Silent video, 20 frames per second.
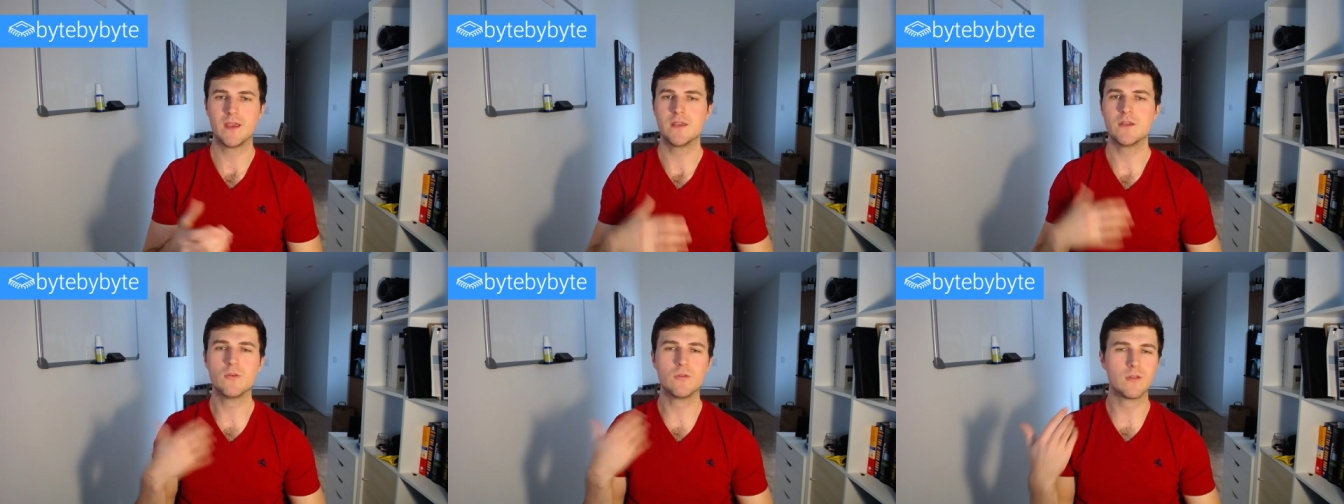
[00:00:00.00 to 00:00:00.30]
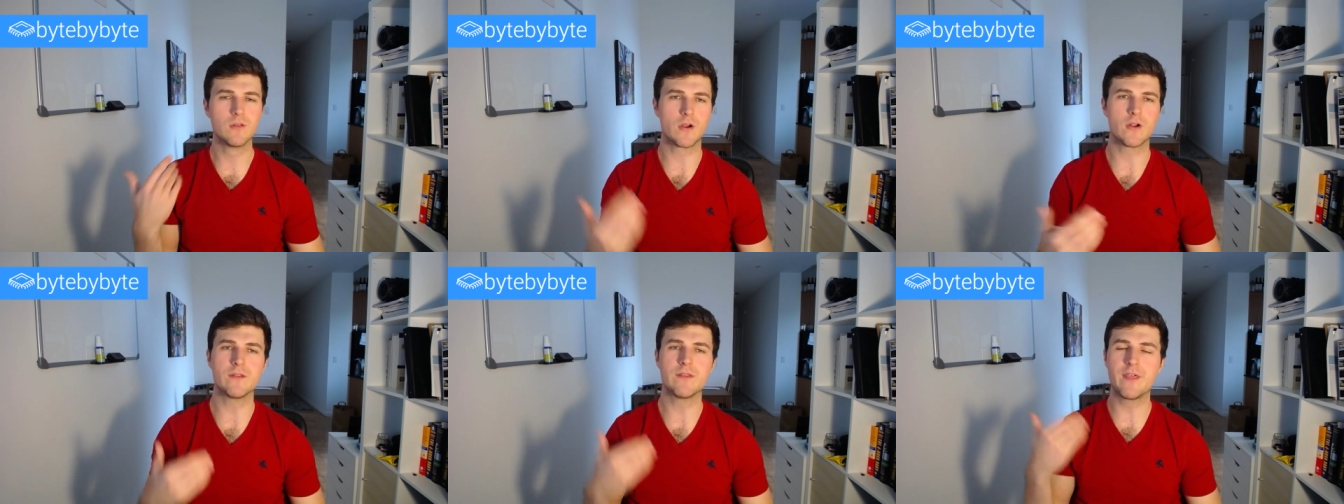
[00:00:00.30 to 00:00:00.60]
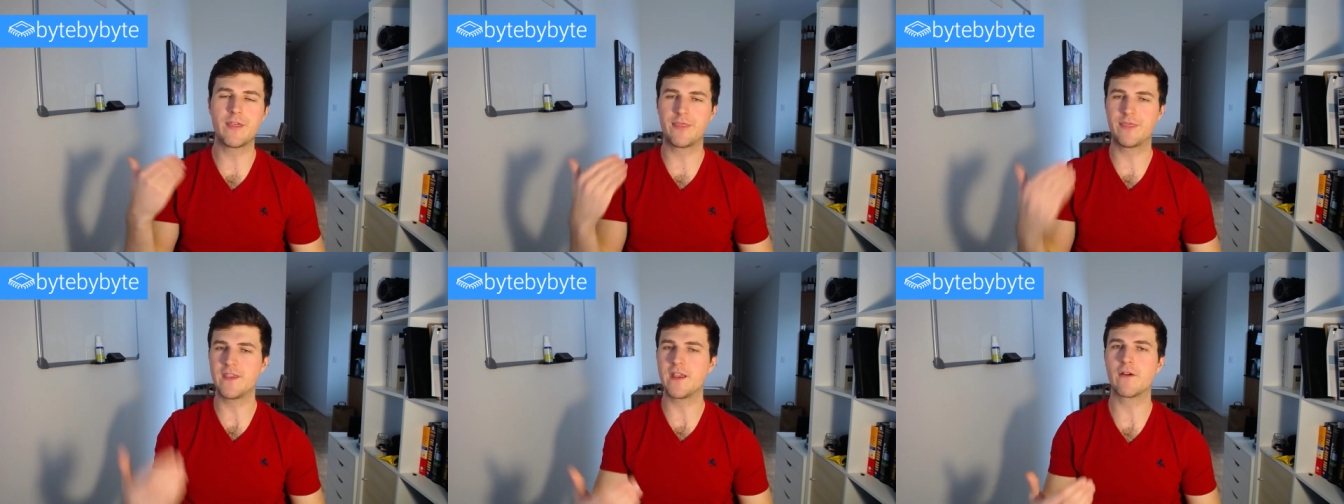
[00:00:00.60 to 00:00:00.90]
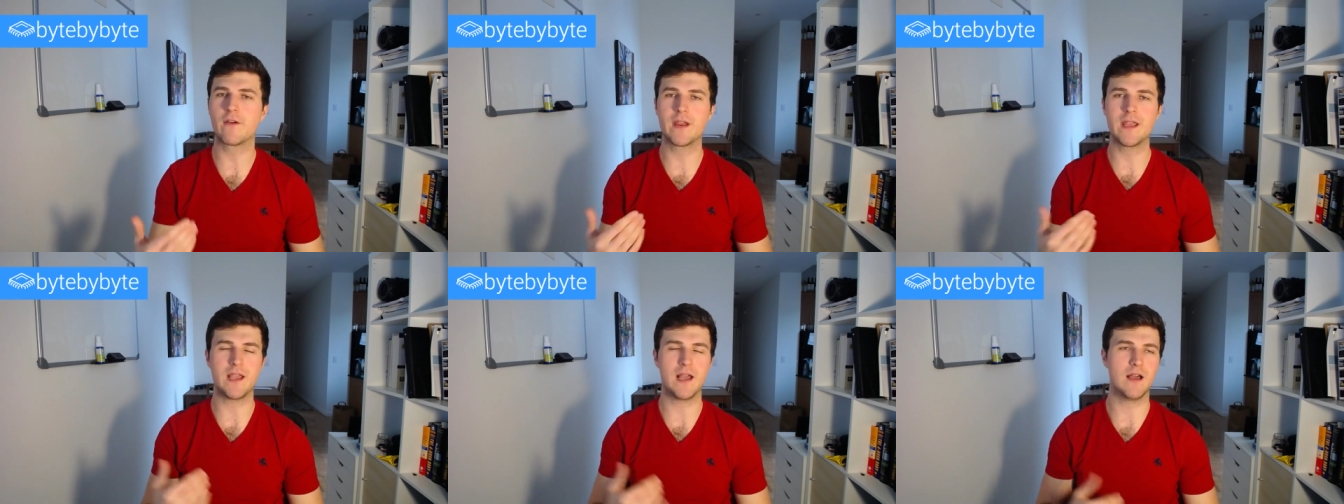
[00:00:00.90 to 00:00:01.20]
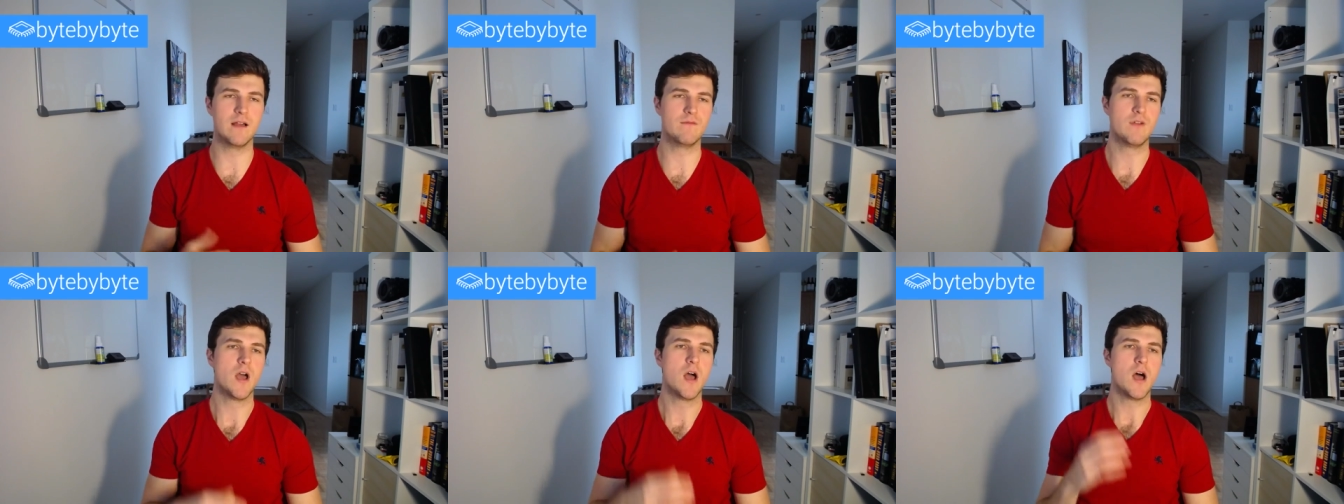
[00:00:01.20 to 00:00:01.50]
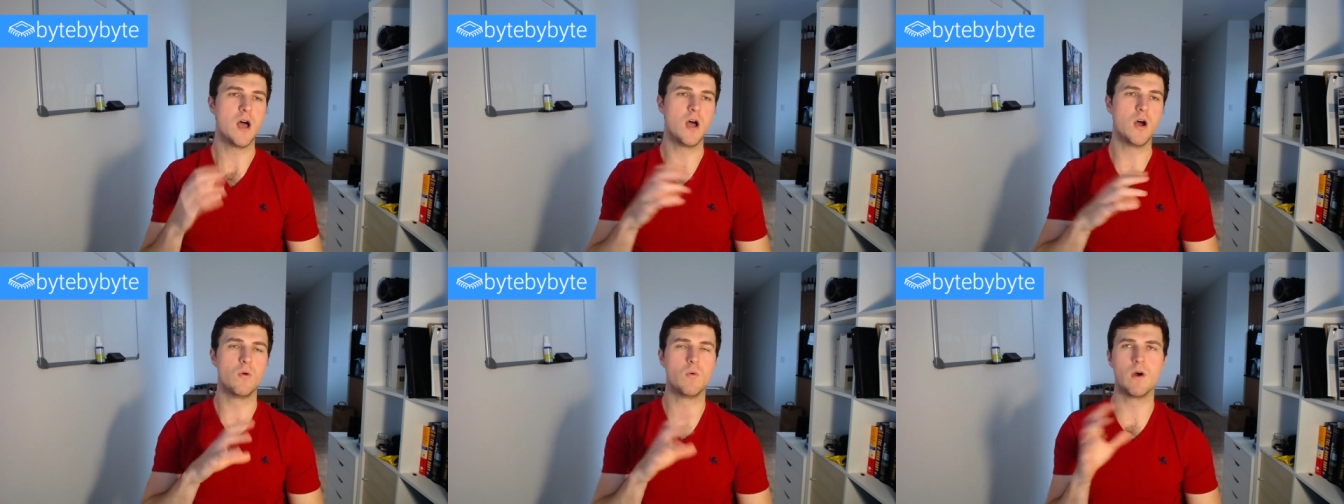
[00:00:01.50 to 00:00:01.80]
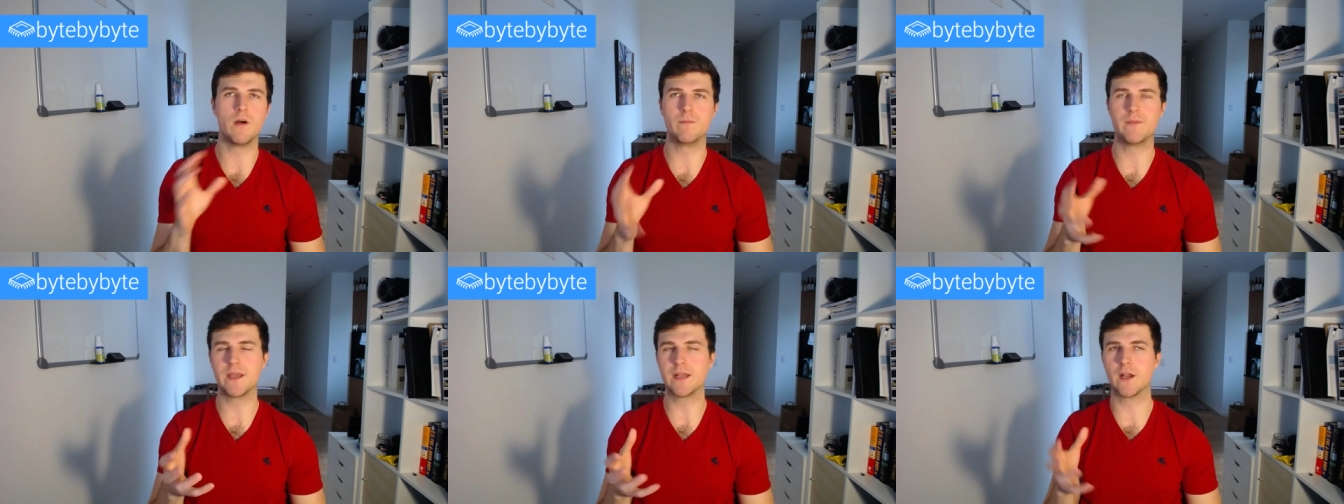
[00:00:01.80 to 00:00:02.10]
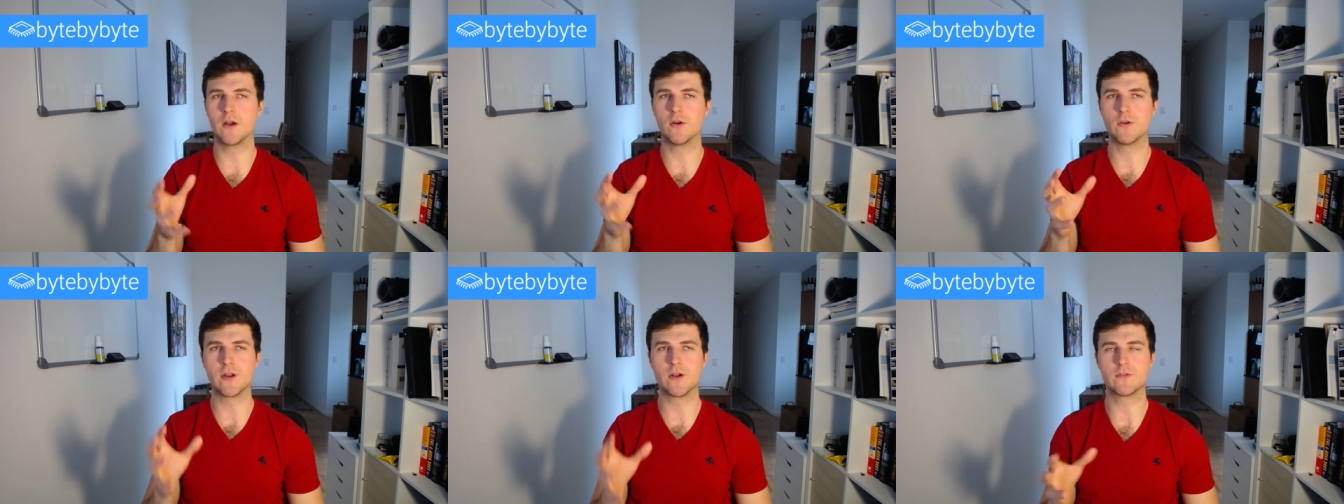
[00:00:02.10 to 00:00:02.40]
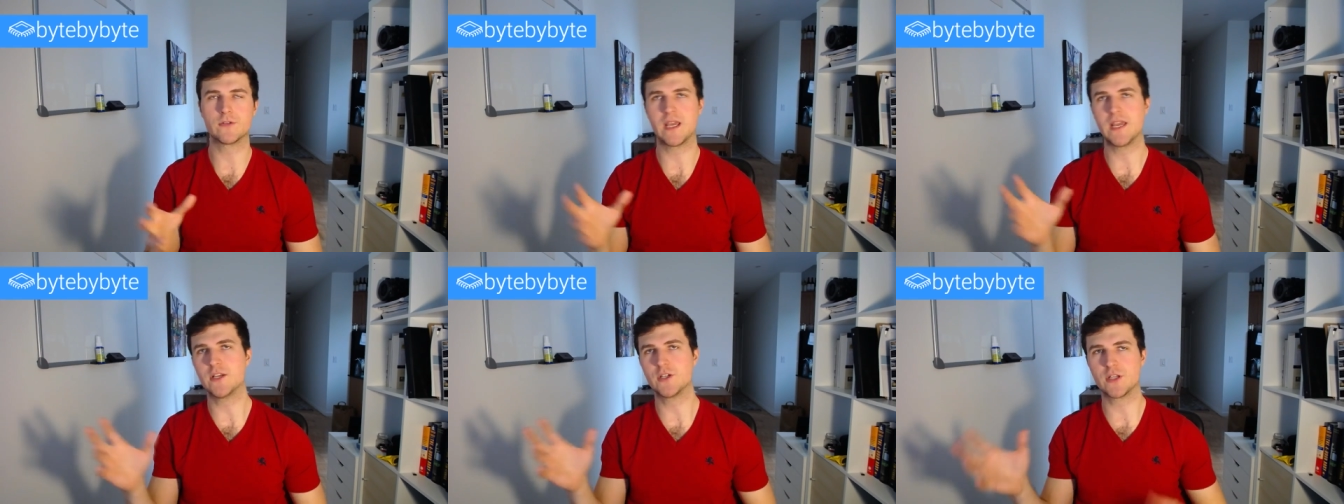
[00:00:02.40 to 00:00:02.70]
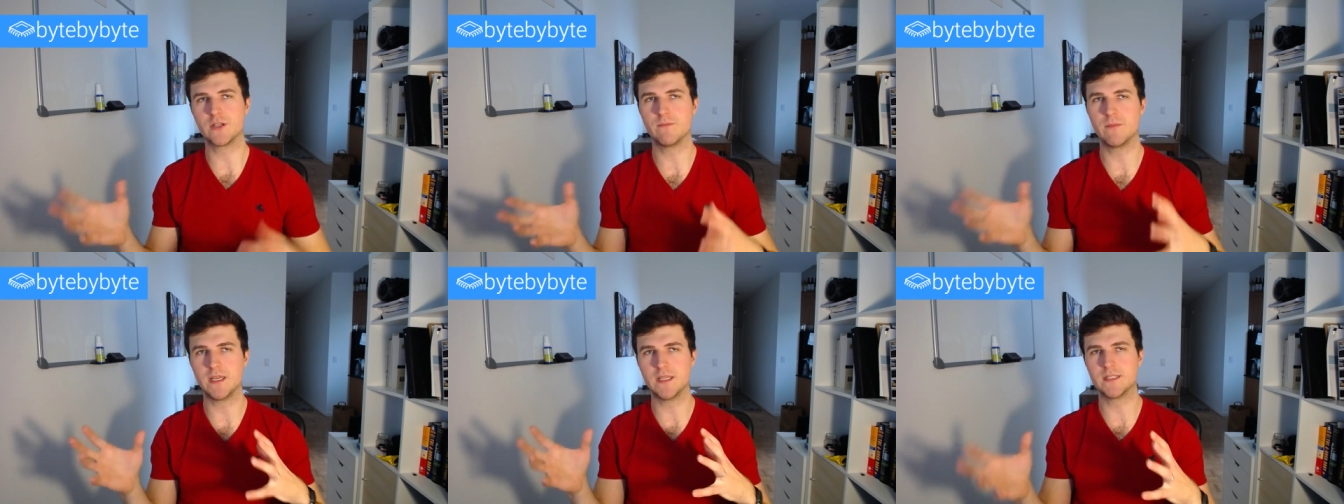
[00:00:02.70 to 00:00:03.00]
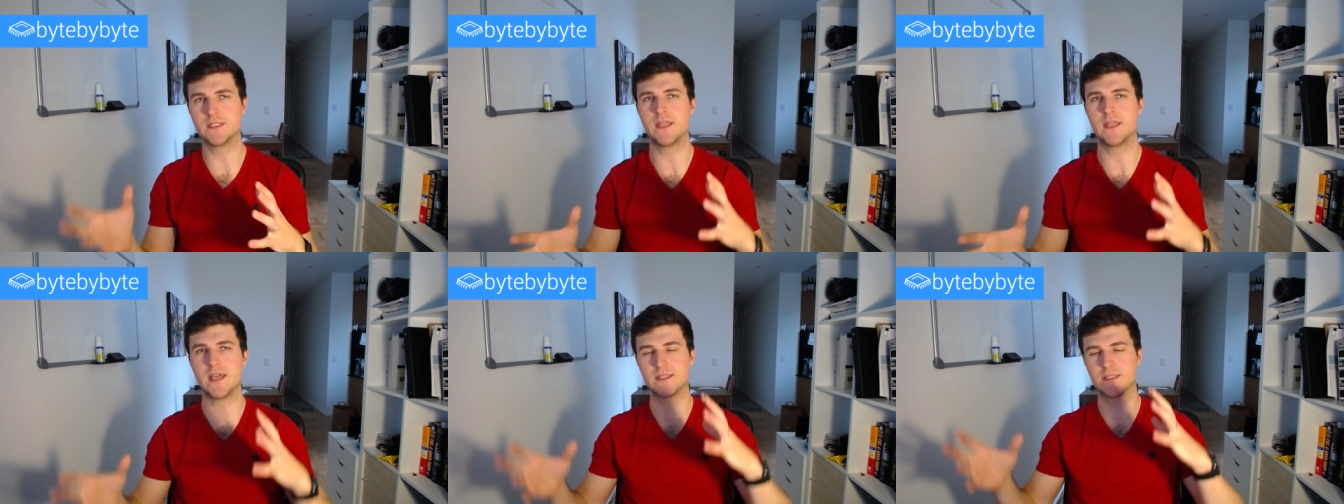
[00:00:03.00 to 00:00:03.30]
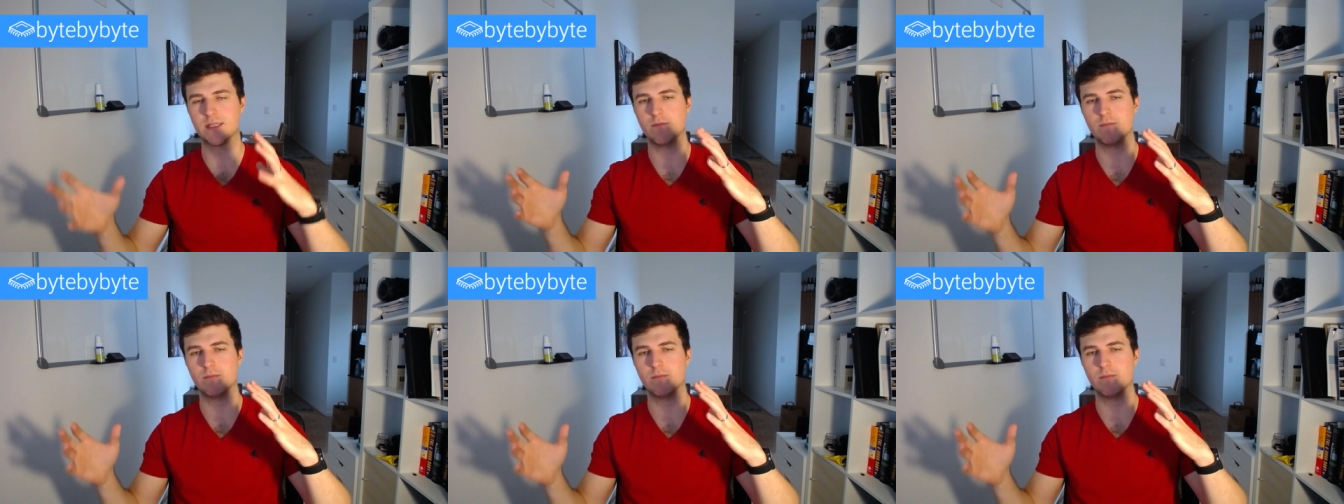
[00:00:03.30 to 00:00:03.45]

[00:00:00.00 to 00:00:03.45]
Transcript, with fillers: You learn the theory of, oh, well, big O notation means this.